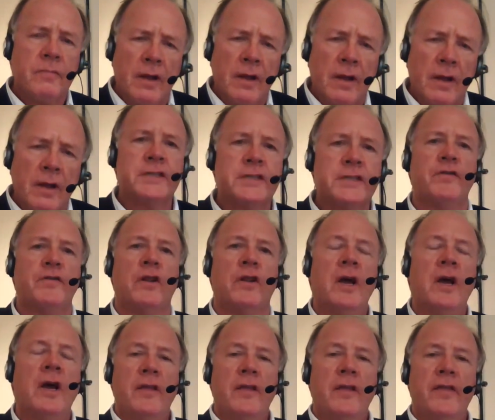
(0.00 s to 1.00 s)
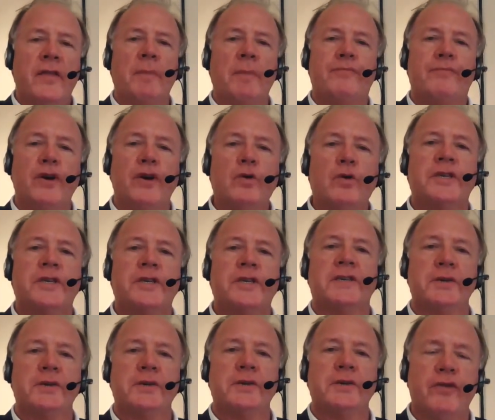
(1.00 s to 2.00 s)
First of all, that
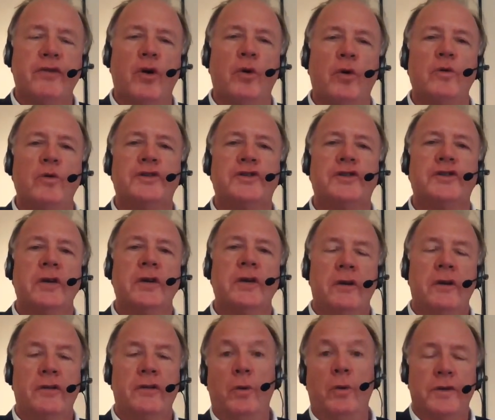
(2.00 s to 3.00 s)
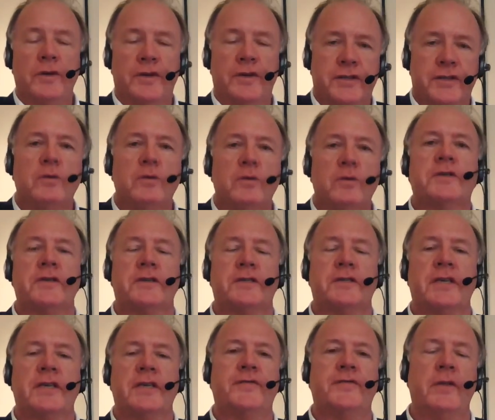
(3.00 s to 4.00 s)
process approach that was so
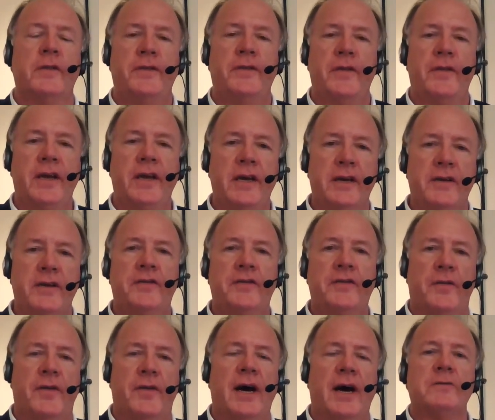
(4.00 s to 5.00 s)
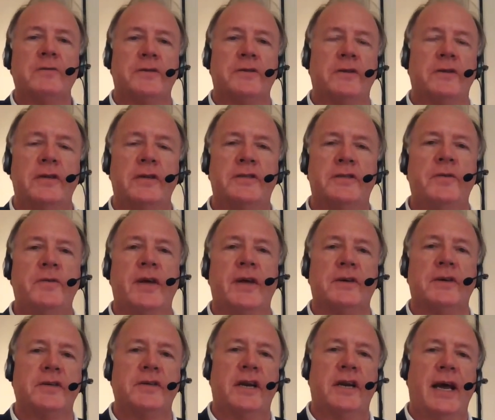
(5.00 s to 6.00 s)
successful in the year 2000 and the
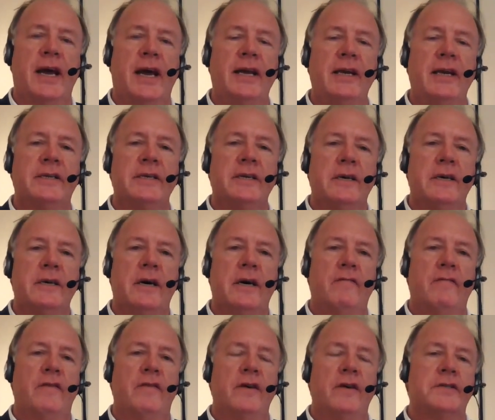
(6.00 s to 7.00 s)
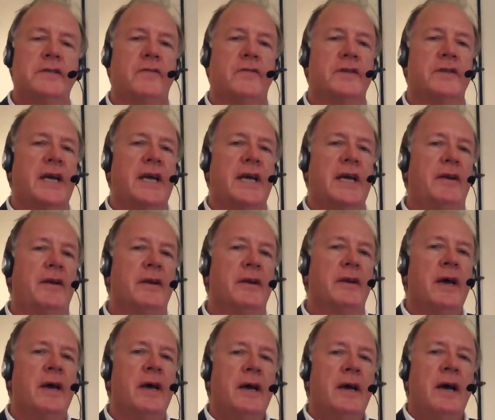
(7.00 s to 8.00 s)
2008 version of the
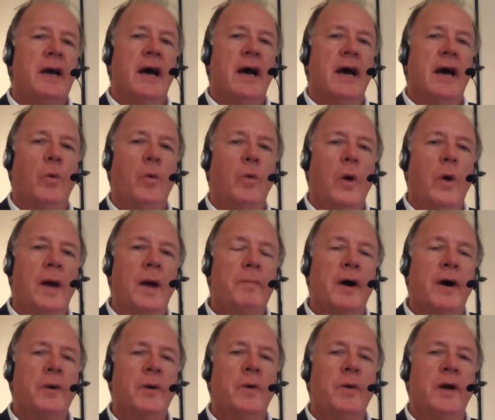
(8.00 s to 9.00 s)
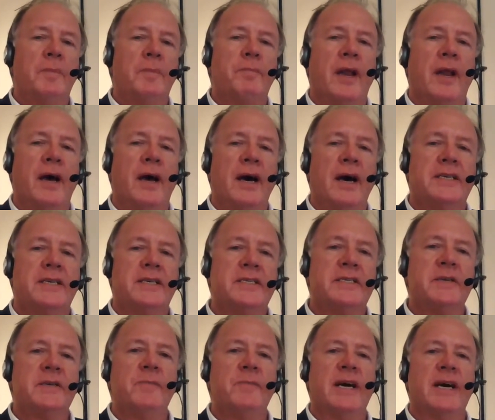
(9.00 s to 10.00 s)
standard, whereby we apply
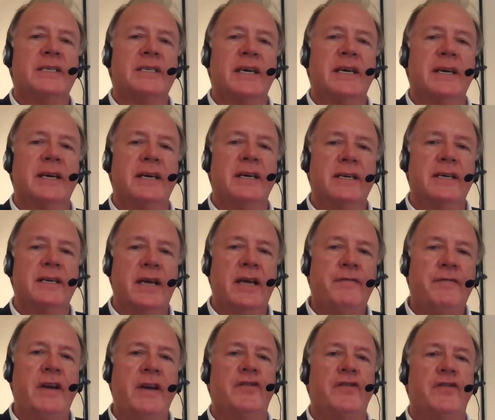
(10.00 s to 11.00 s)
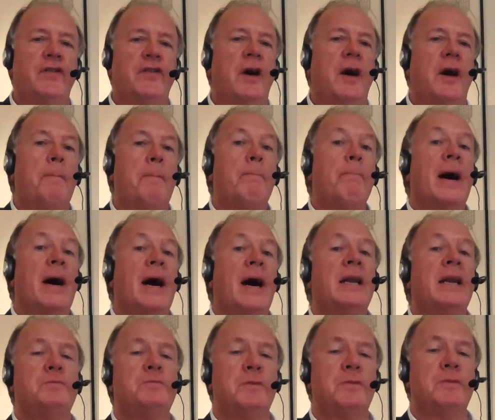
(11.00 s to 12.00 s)
systematic definition and
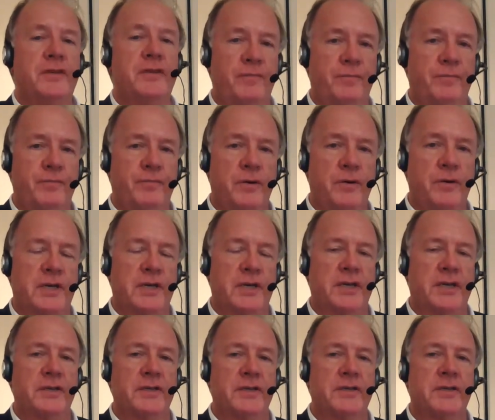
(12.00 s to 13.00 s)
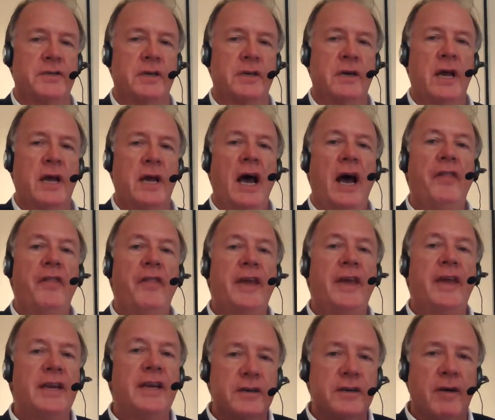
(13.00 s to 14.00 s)
management of processes and
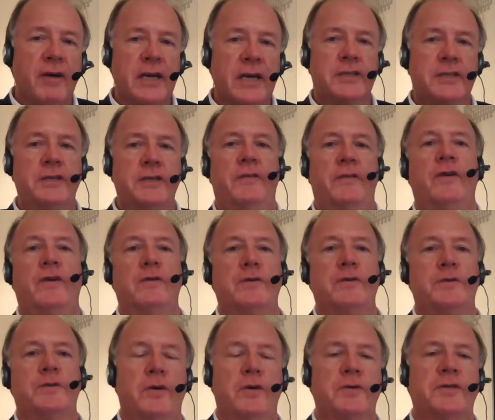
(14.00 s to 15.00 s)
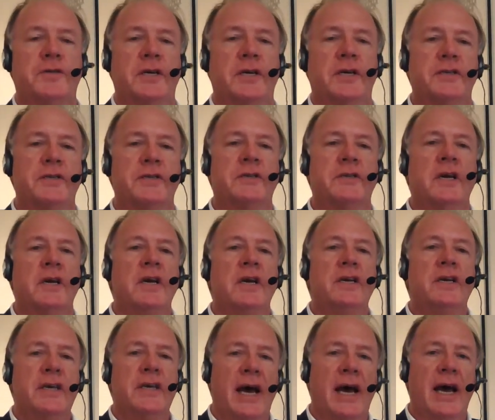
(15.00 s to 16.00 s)
the interaction of those processes
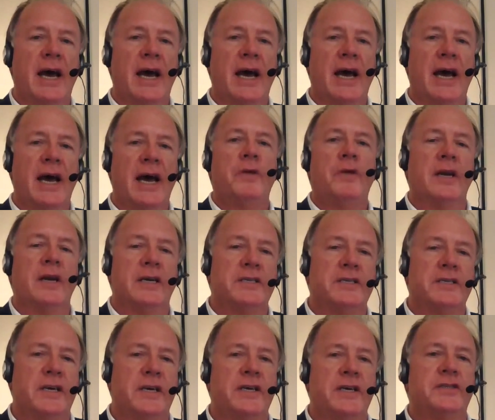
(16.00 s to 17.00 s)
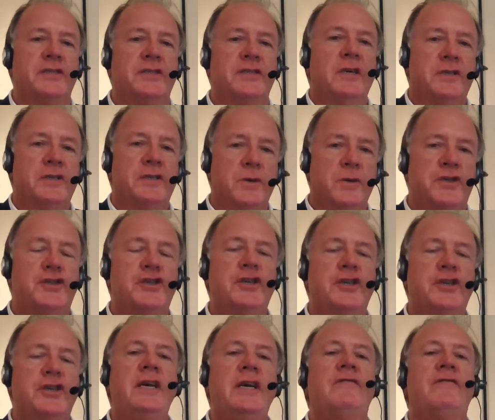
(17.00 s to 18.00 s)
to help the organization to
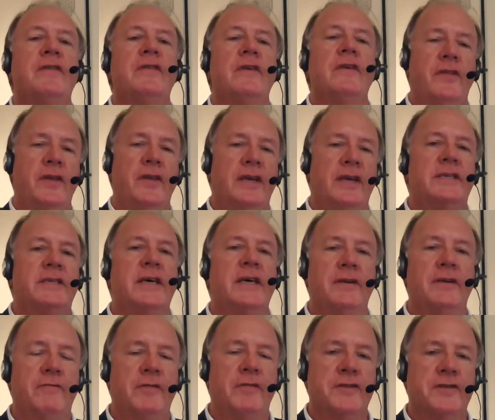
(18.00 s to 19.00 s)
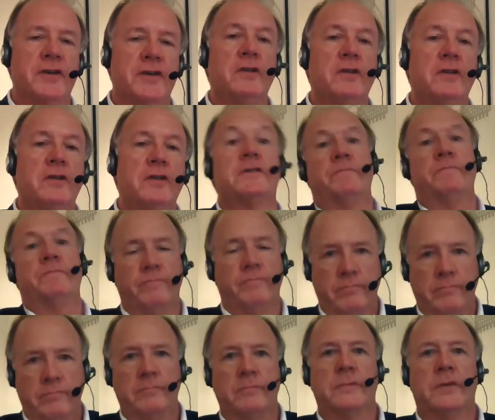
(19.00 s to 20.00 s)
achieve the intended results,
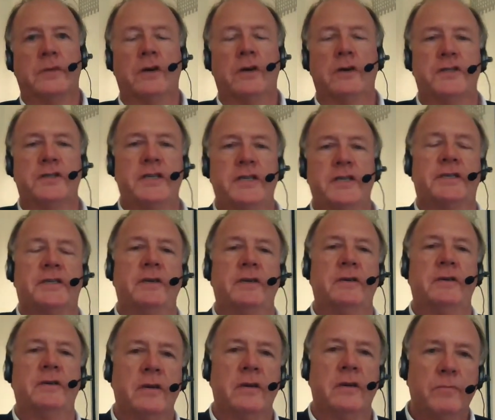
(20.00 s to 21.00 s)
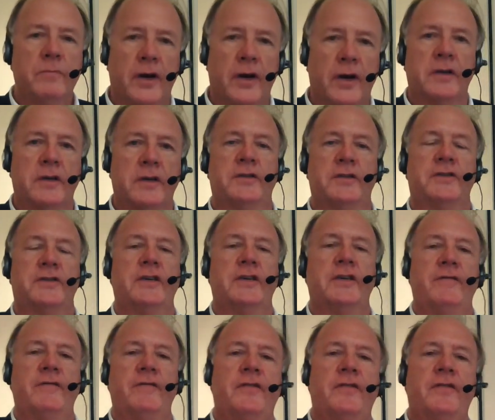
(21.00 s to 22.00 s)
consistent products and
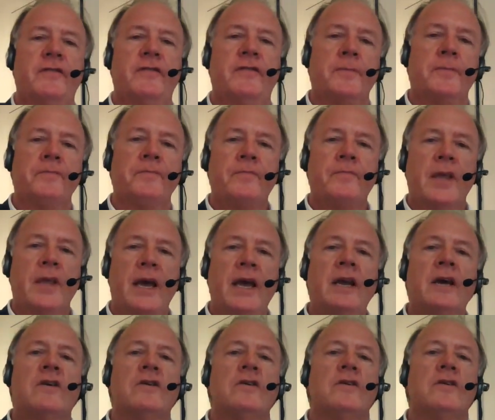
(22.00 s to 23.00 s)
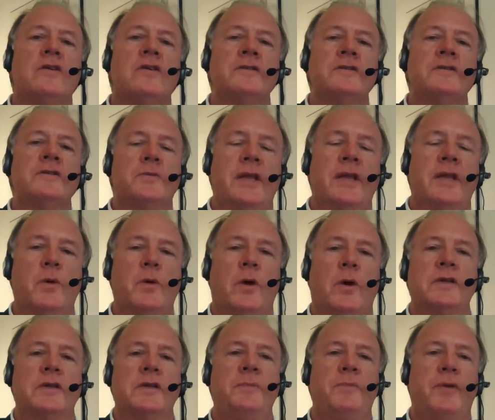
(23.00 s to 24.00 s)
services, in accordance with their
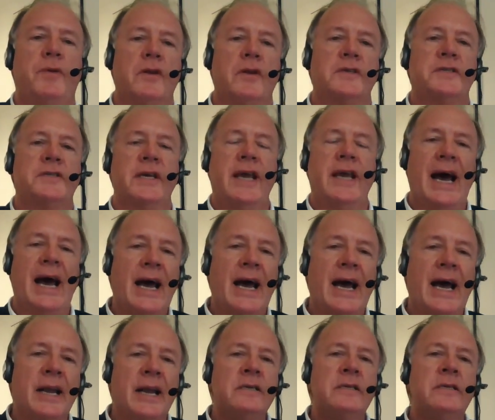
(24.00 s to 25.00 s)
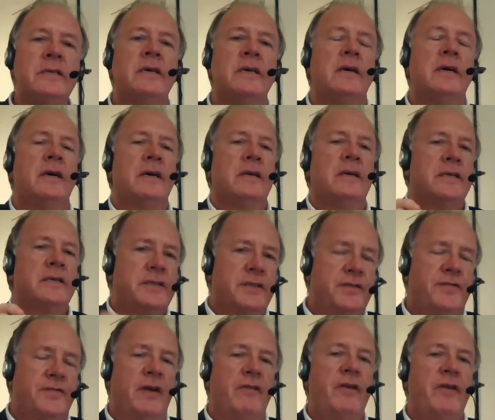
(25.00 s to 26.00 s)
quality policy, and this
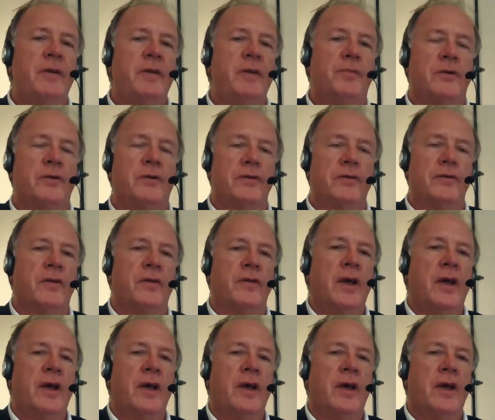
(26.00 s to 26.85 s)
is very important,